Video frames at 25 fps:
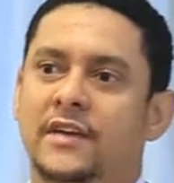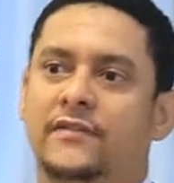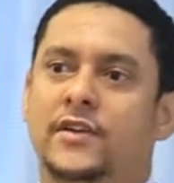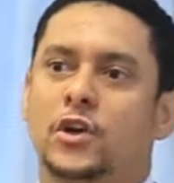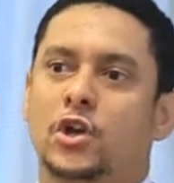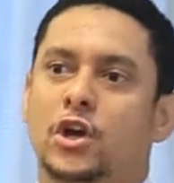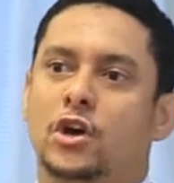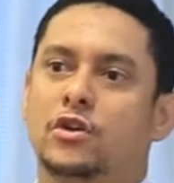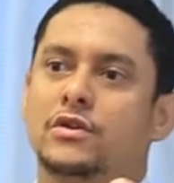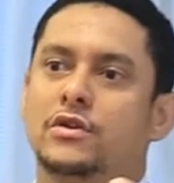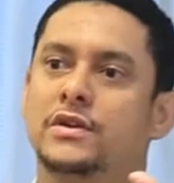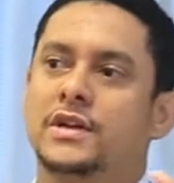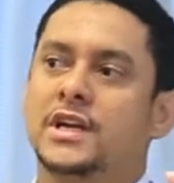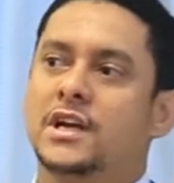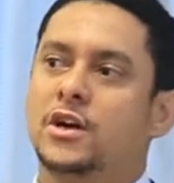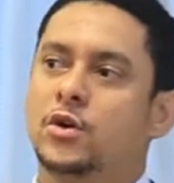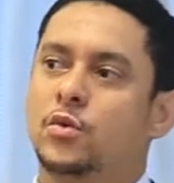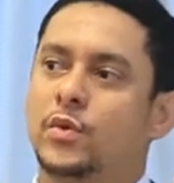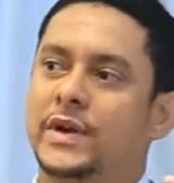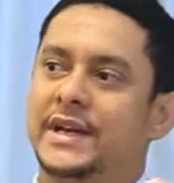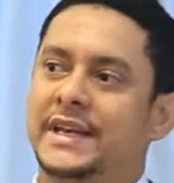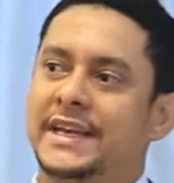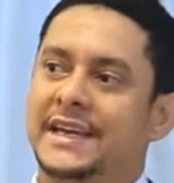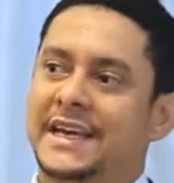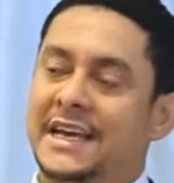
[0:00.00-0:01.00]
if you don't deal
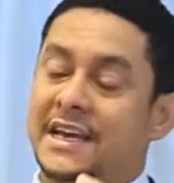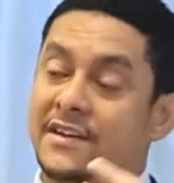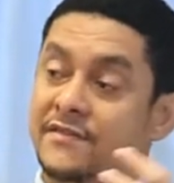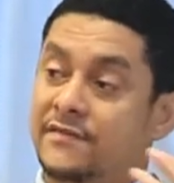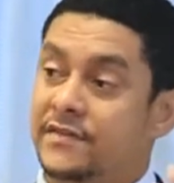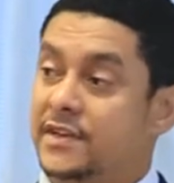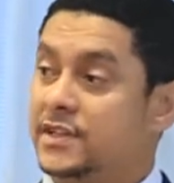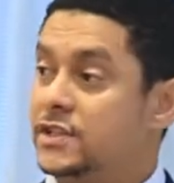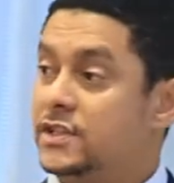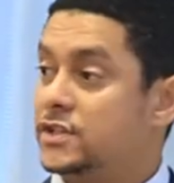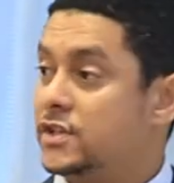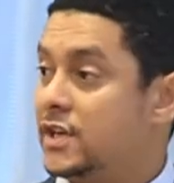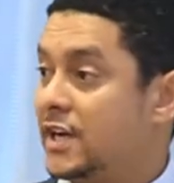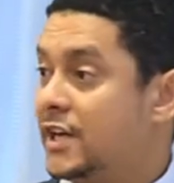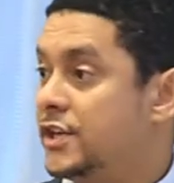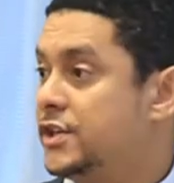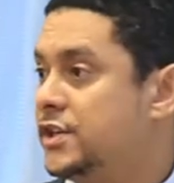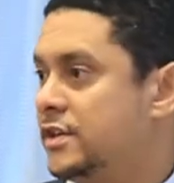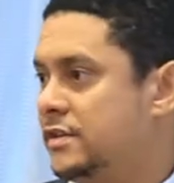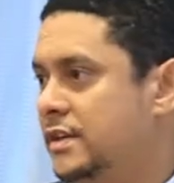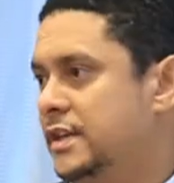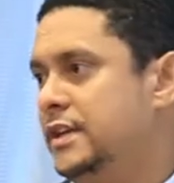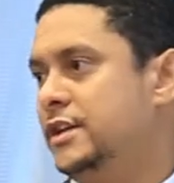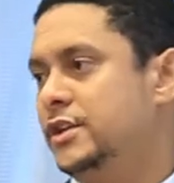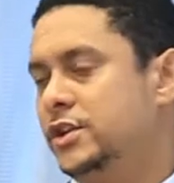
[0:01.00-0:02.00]
with the
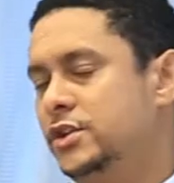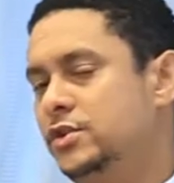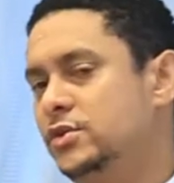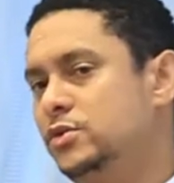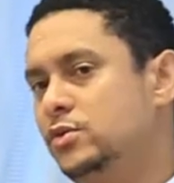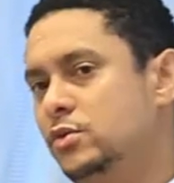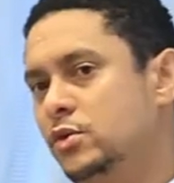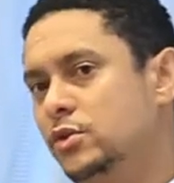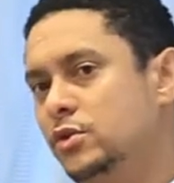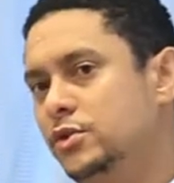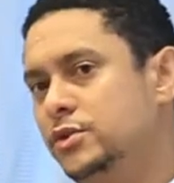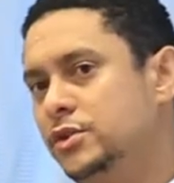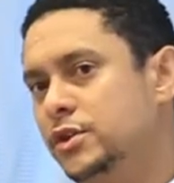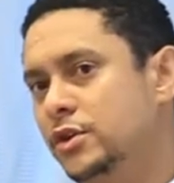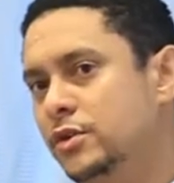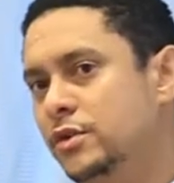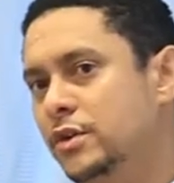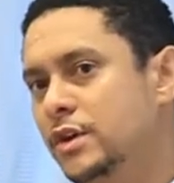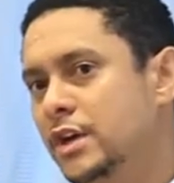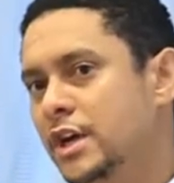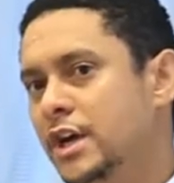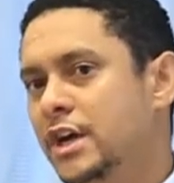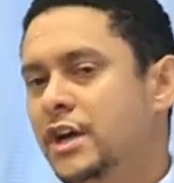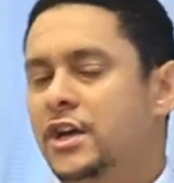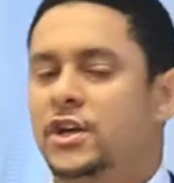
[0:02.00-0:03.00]
infrastructural issues also,
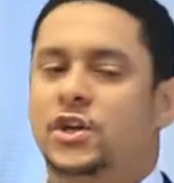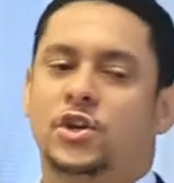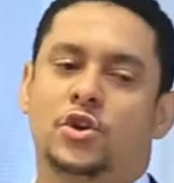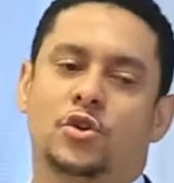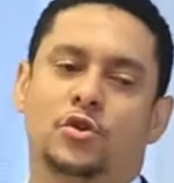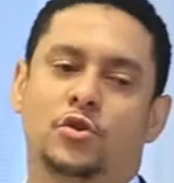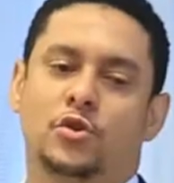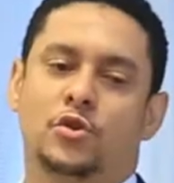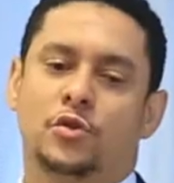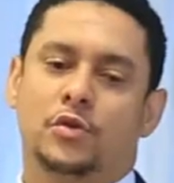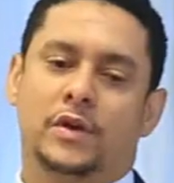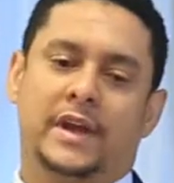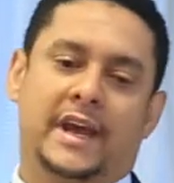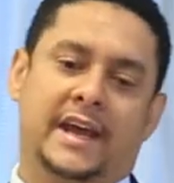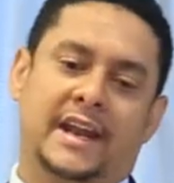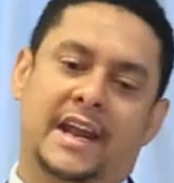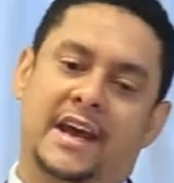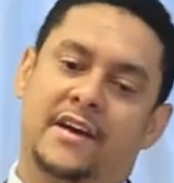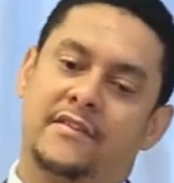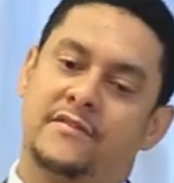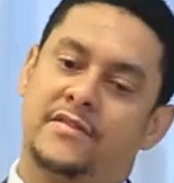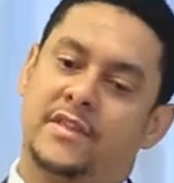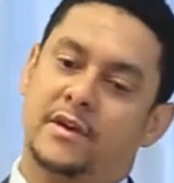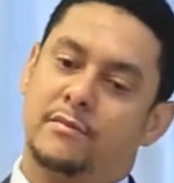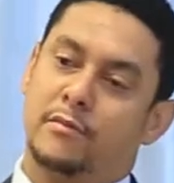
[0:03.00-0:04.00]
you can
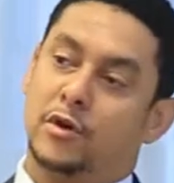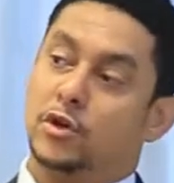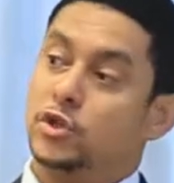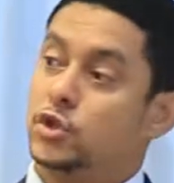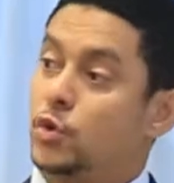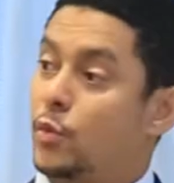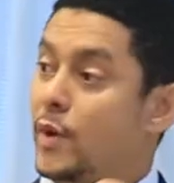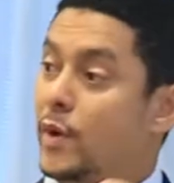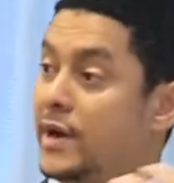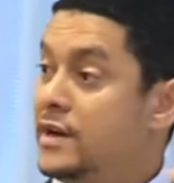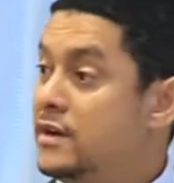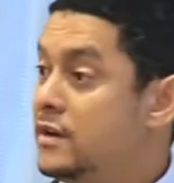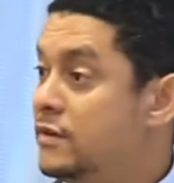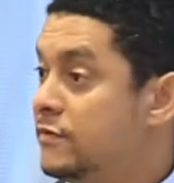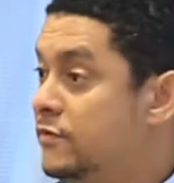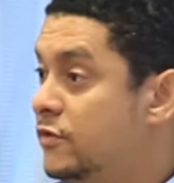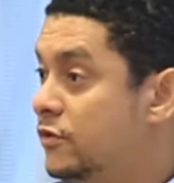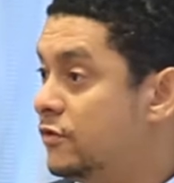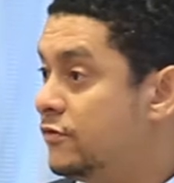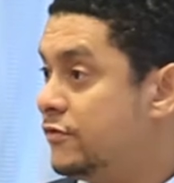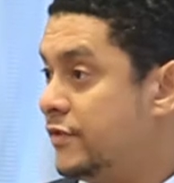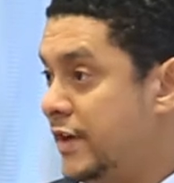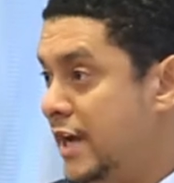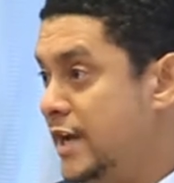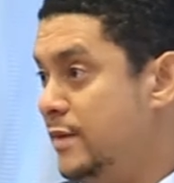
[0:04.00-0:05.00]
have the most
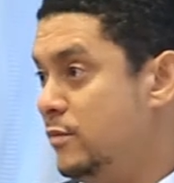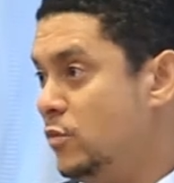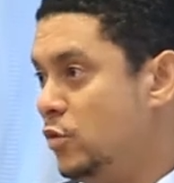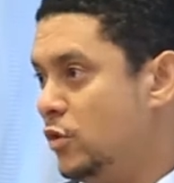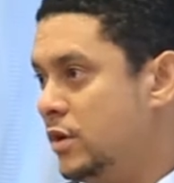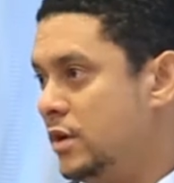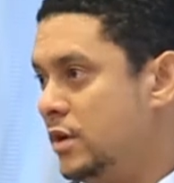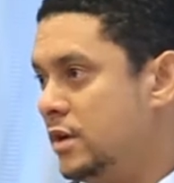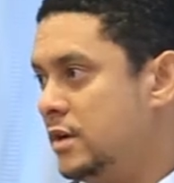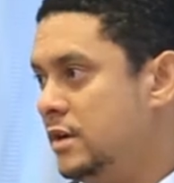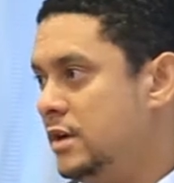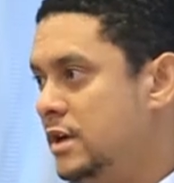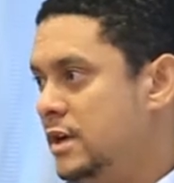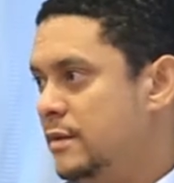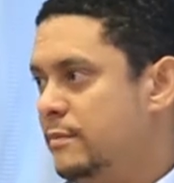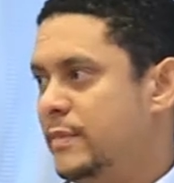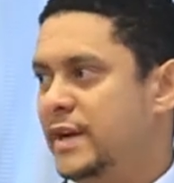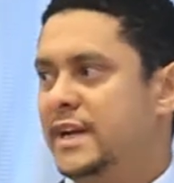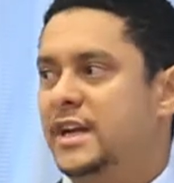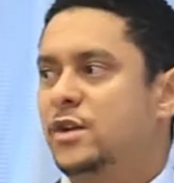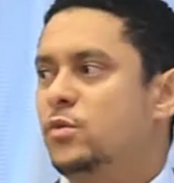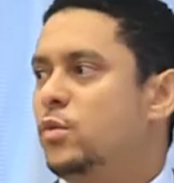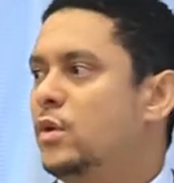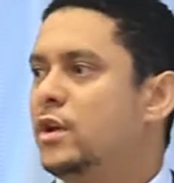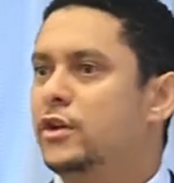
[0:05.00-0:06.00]
wonderful framework,
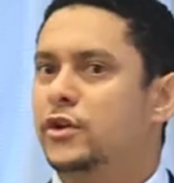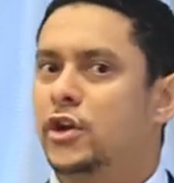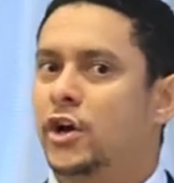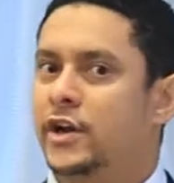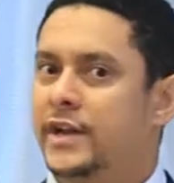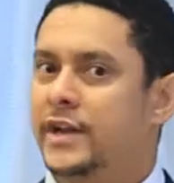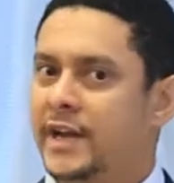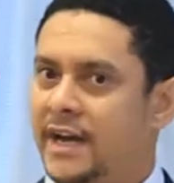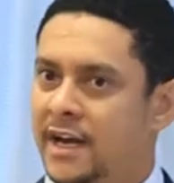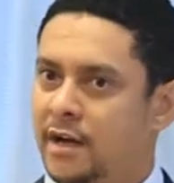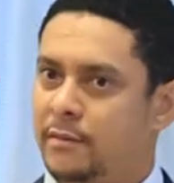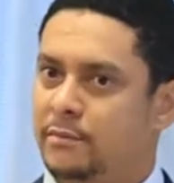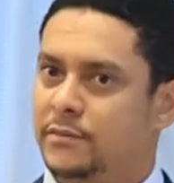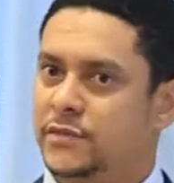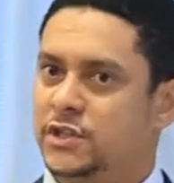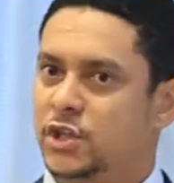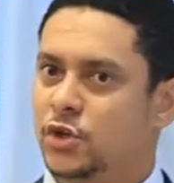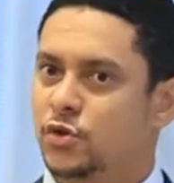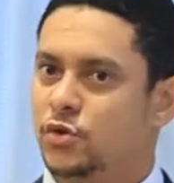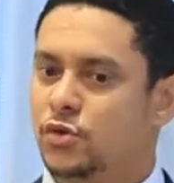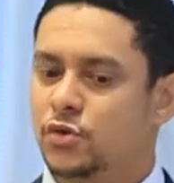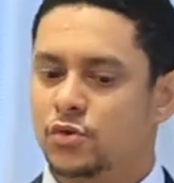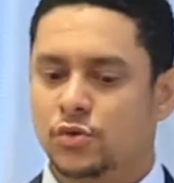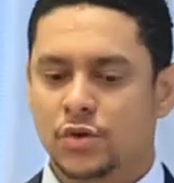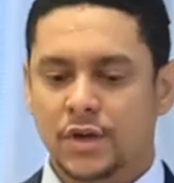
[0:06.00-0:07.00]
but it will not help.
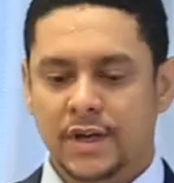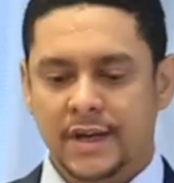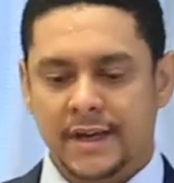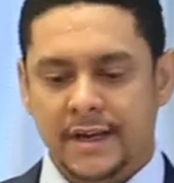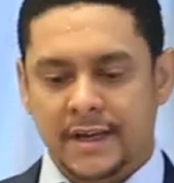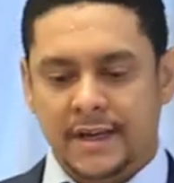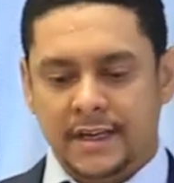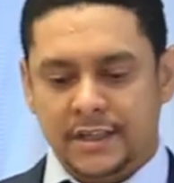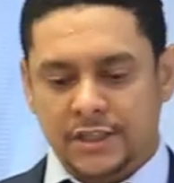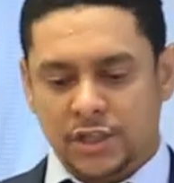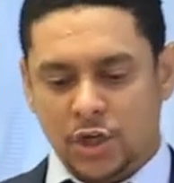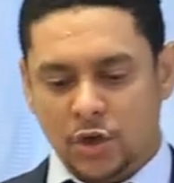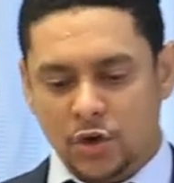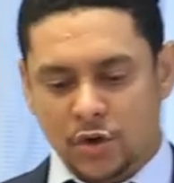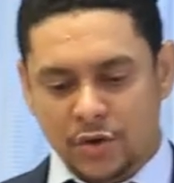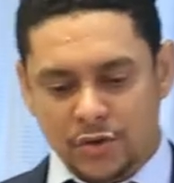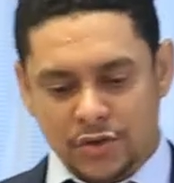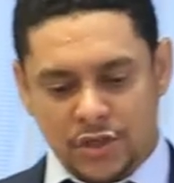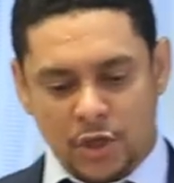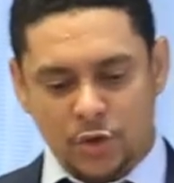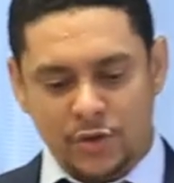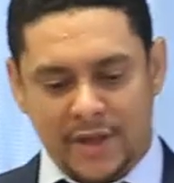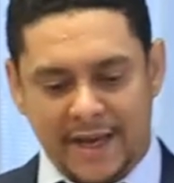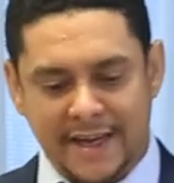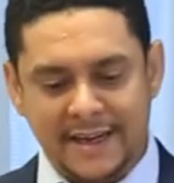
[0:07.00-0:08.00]
So
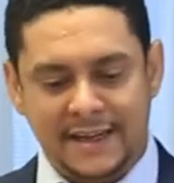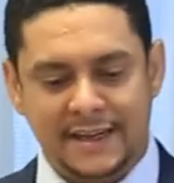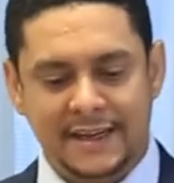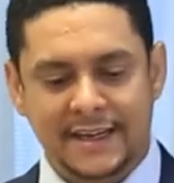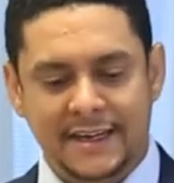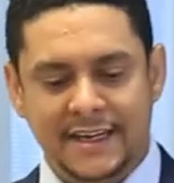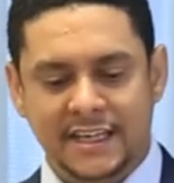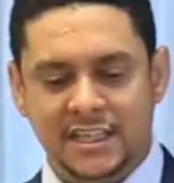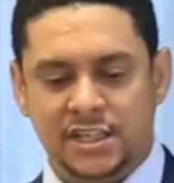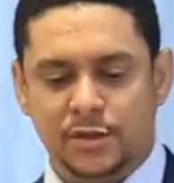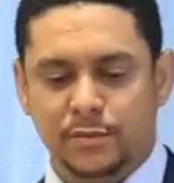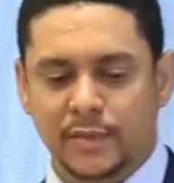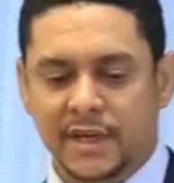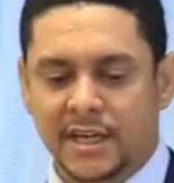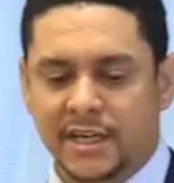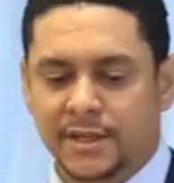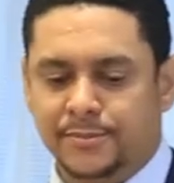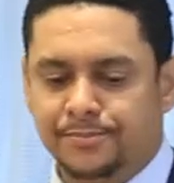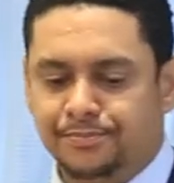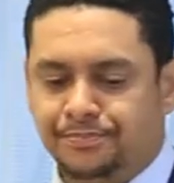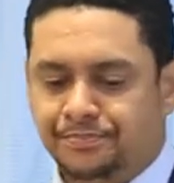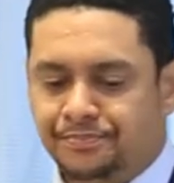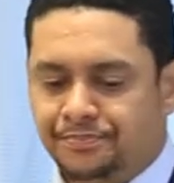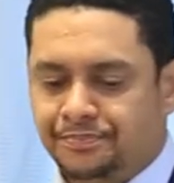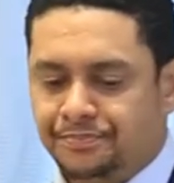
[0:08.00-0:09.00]
that leads
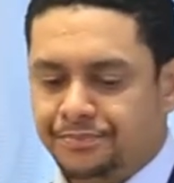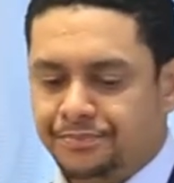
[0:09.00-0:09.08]
me